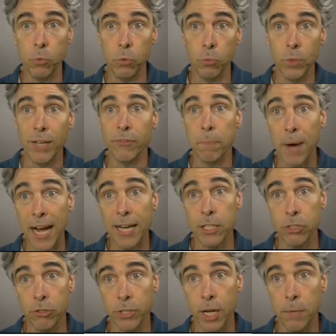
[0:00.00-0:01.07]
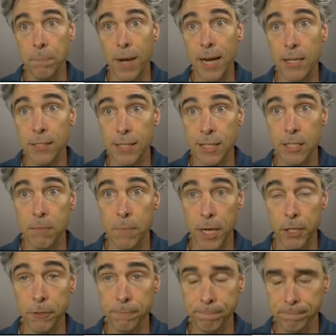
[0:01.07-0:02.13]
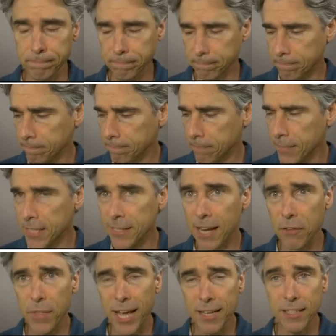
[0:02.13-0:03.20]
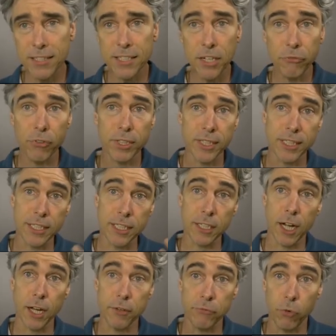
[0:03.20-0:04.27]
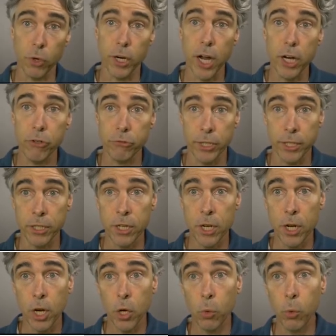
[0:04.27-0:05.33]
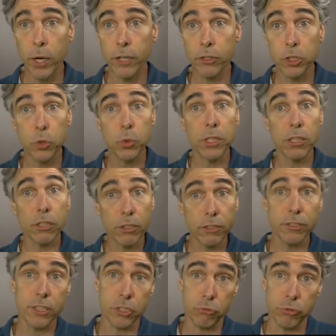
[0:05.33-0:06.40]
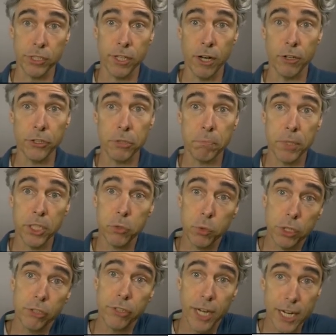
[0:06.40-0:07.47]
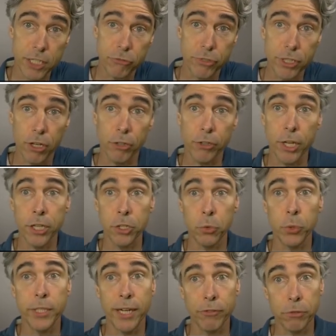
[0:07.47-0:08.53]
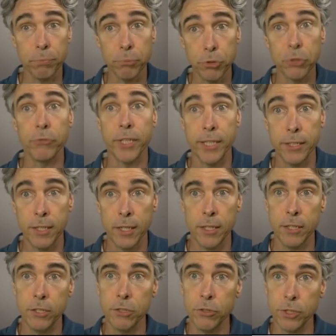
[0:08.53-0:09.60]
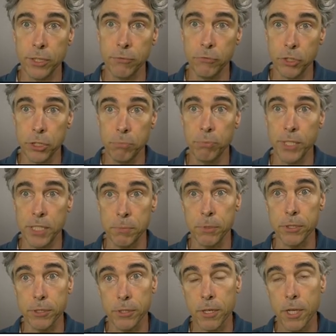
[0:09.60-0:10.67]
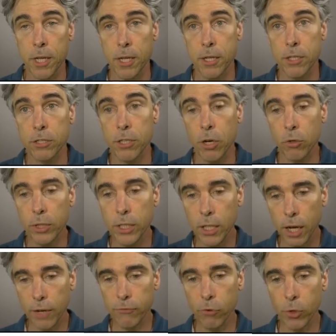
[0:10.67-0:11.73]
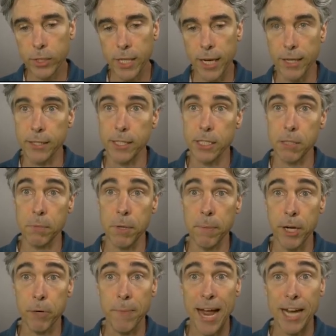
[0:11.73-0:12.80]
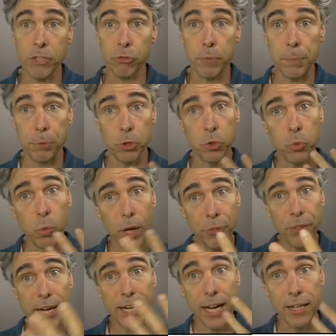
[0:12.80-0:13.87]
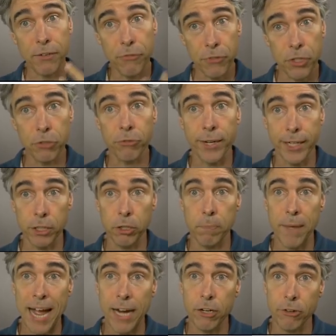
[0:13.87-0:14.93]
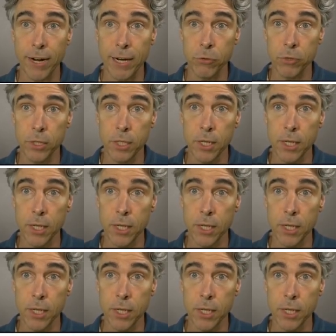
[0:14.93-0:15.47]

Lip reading: we have a biased or an unbiased estimator. Now that is different than Econ 400, where you would learn this result, but you would learn it as a result and you would never prove it using first principles. So Econ 410 tends to be a better match for people who want that kind of theoretical background,